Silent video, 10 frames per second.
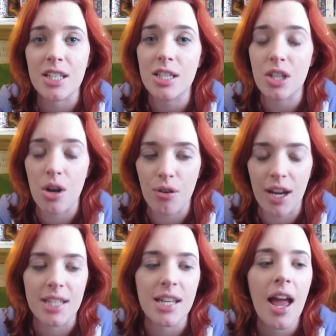it's so
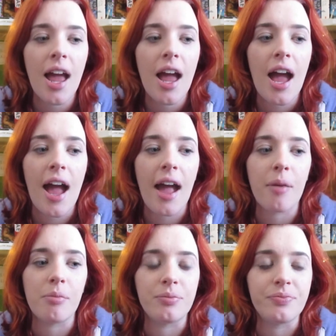great
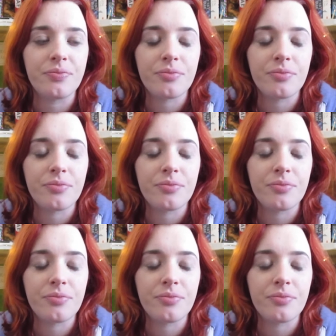um,